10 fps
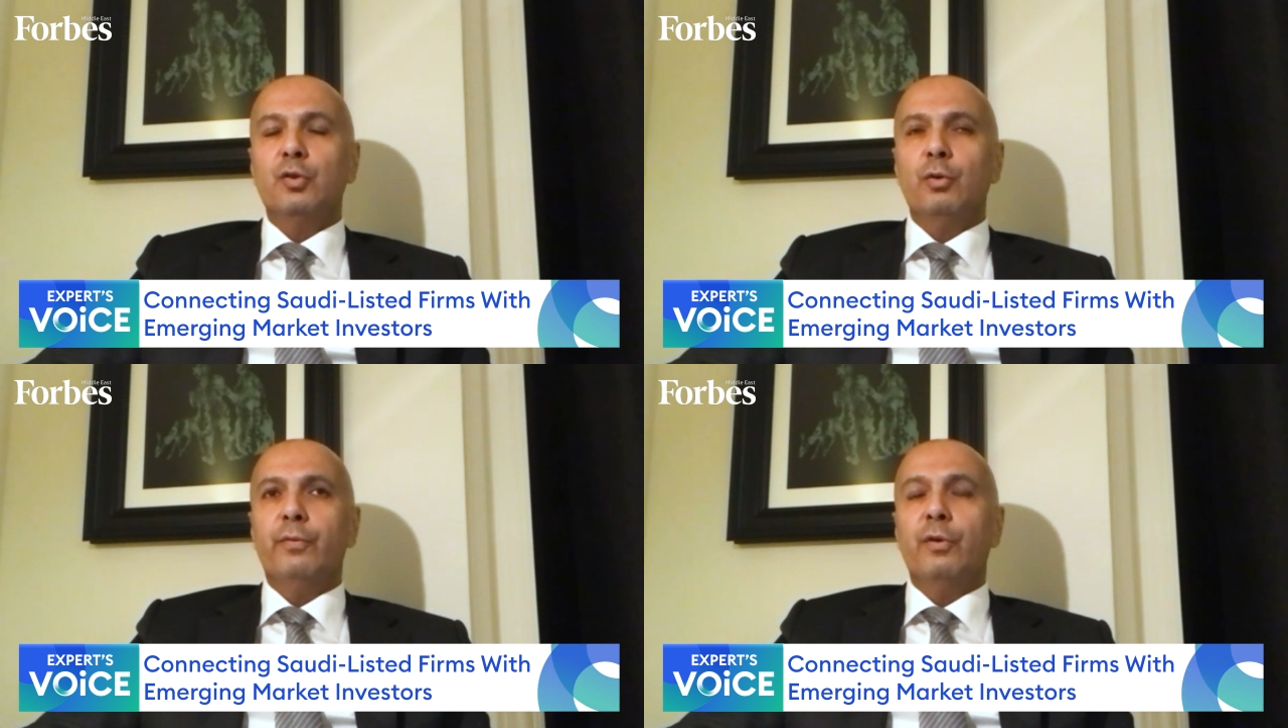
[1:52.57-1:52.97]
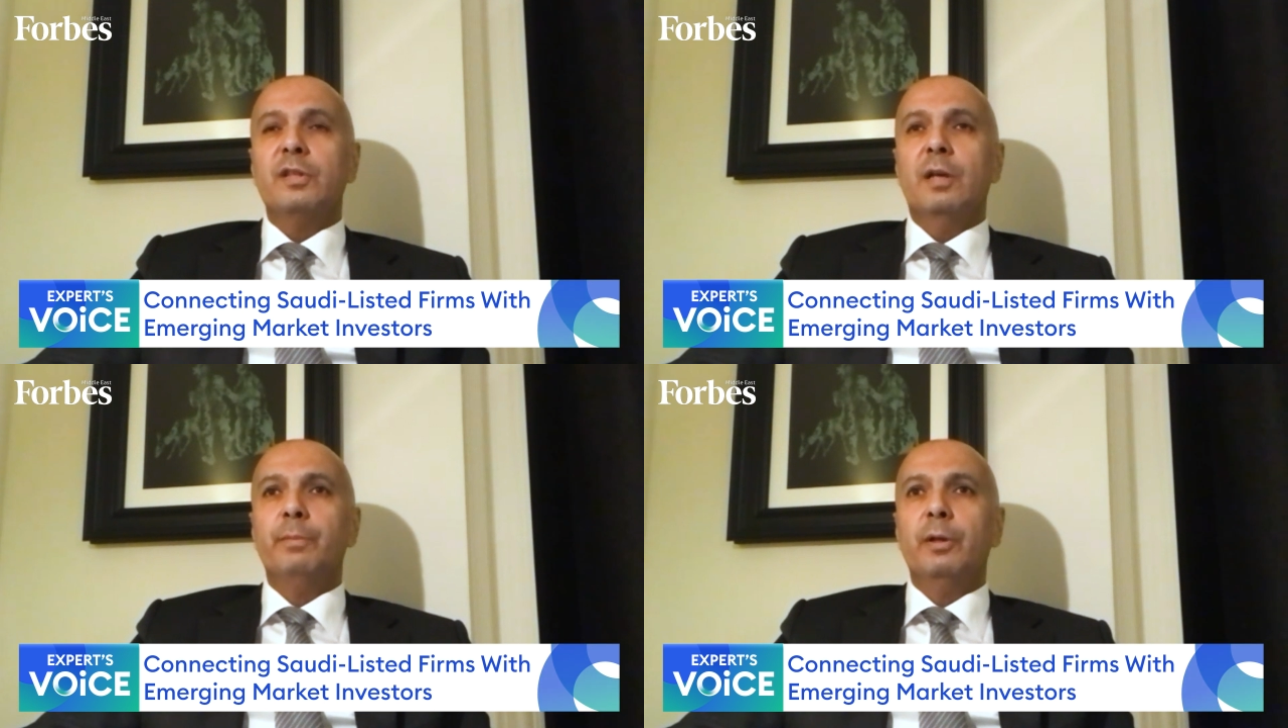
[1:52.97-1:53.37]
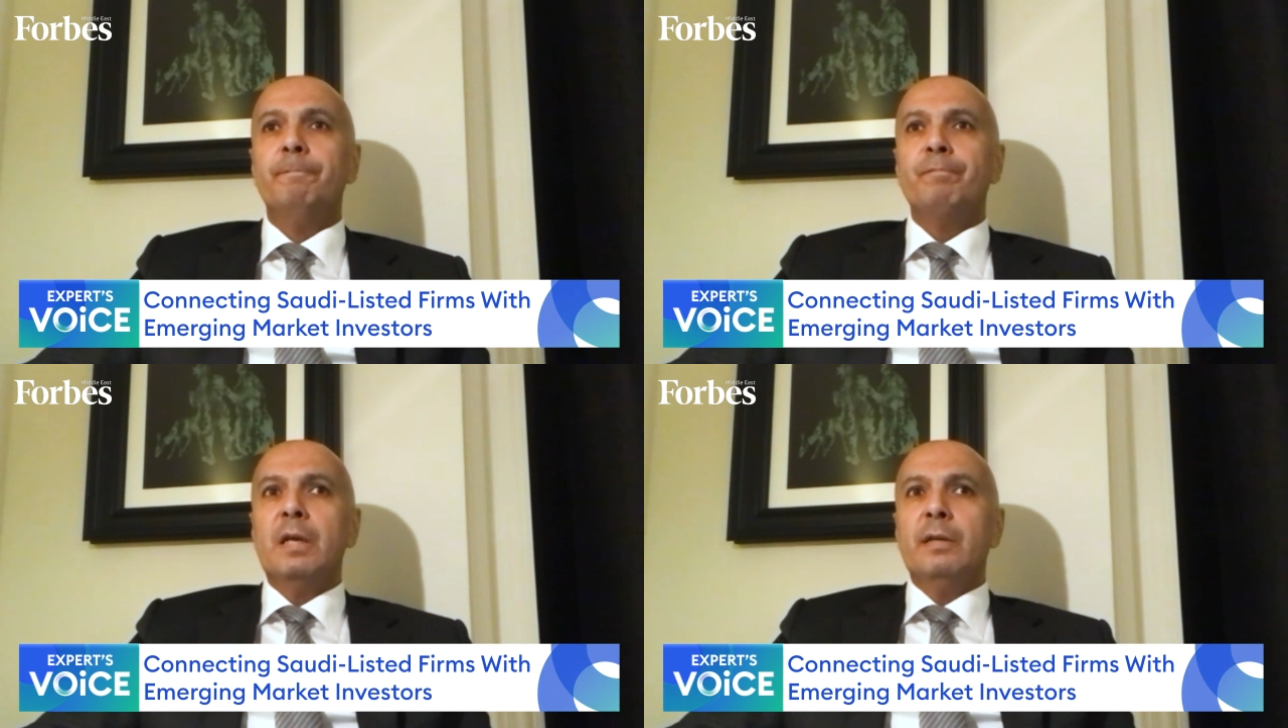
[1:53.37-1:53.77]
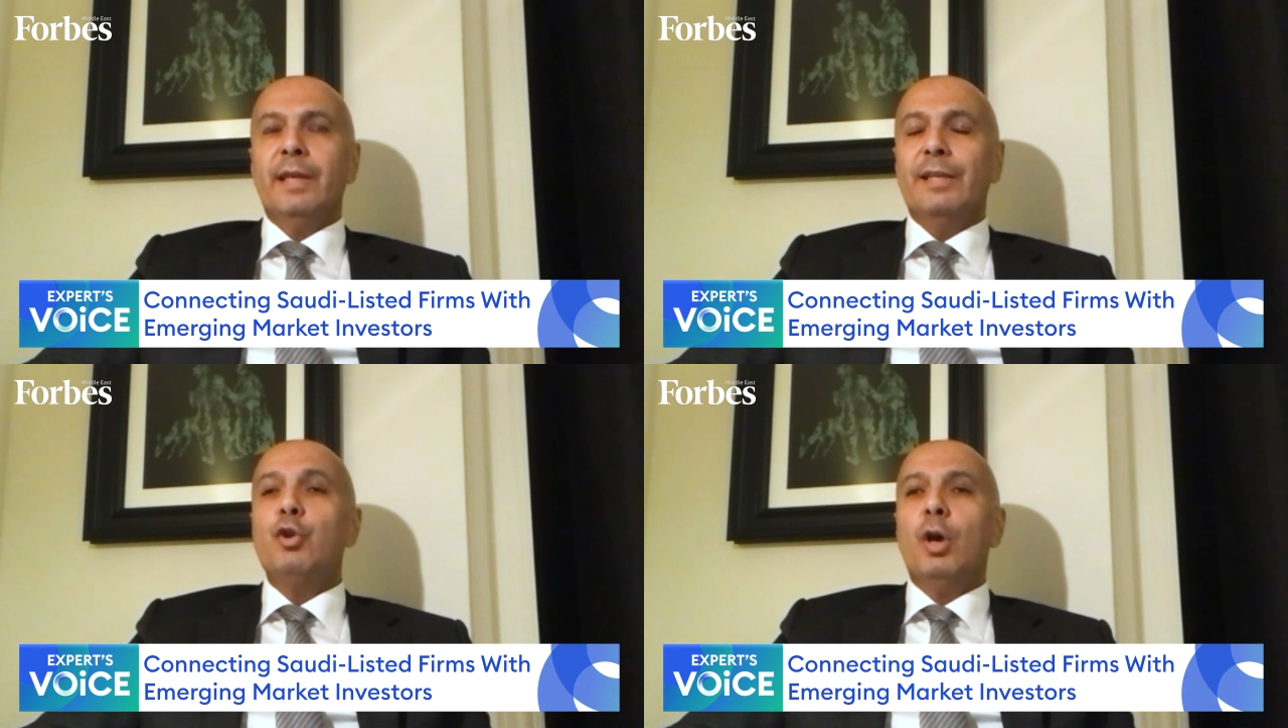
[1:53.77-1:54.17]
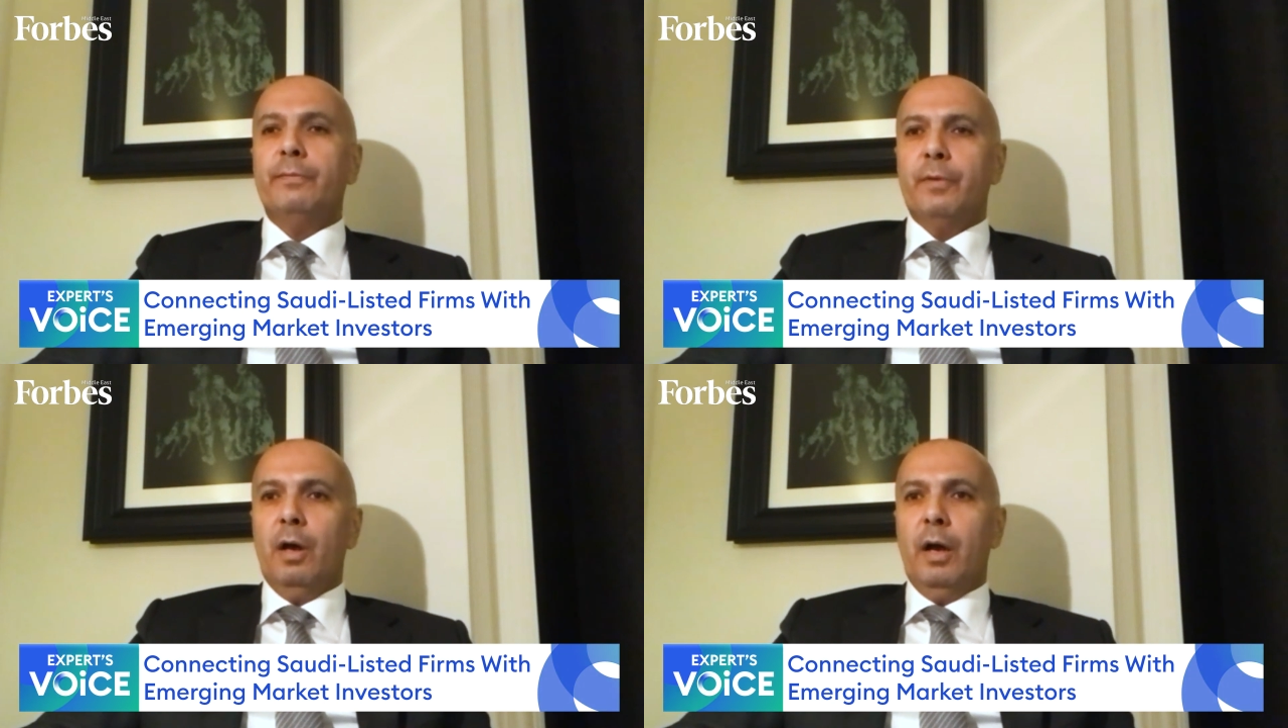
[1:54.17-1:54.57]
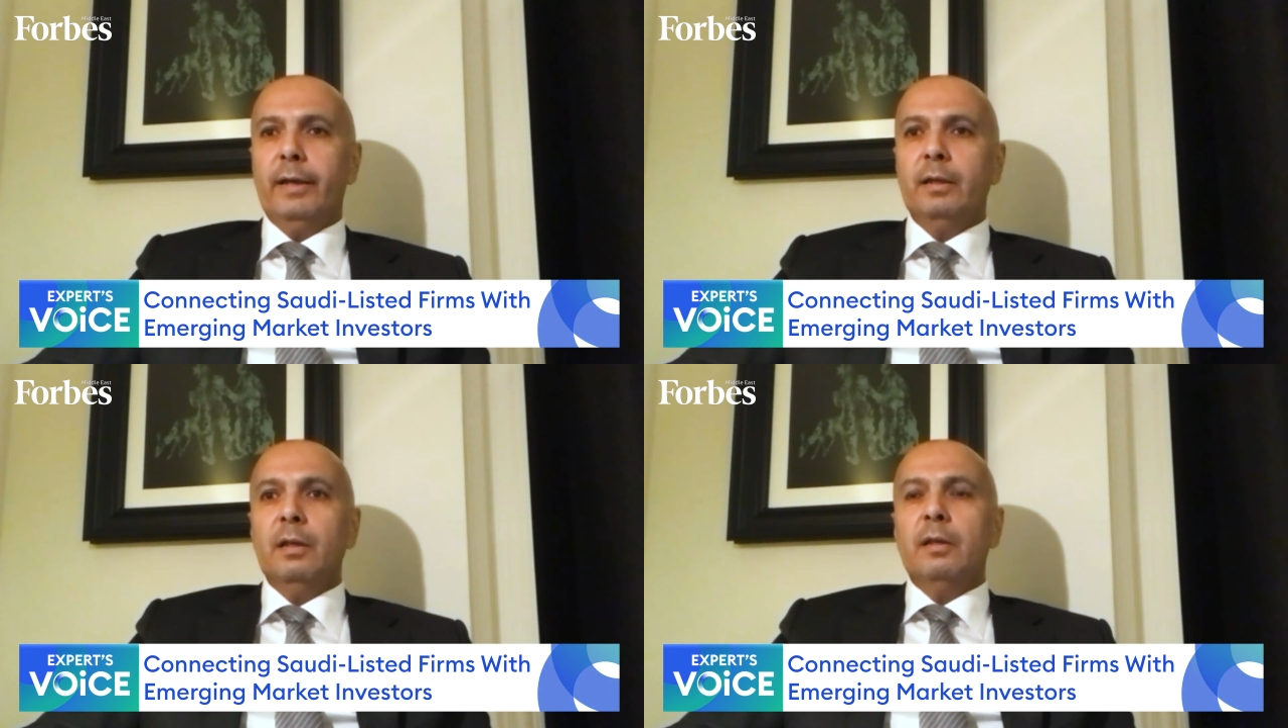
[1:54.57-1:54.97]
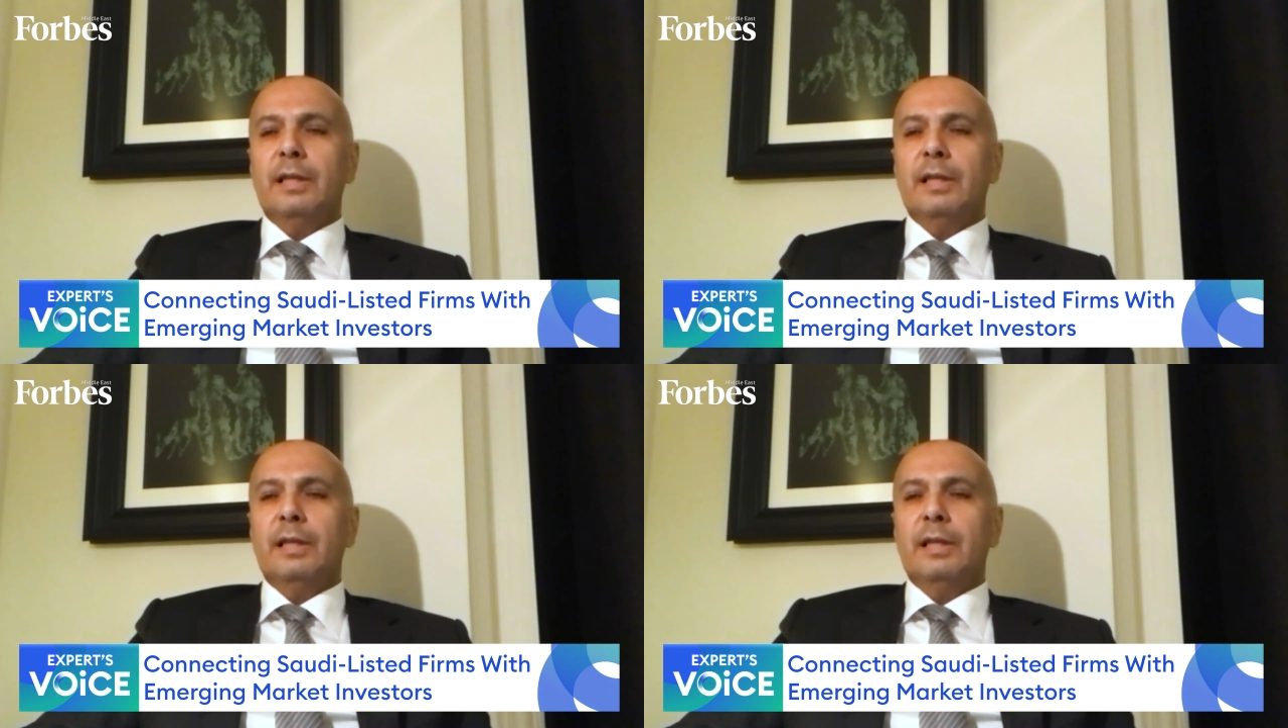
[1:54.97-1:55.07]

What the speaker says: So, for example, the QFI,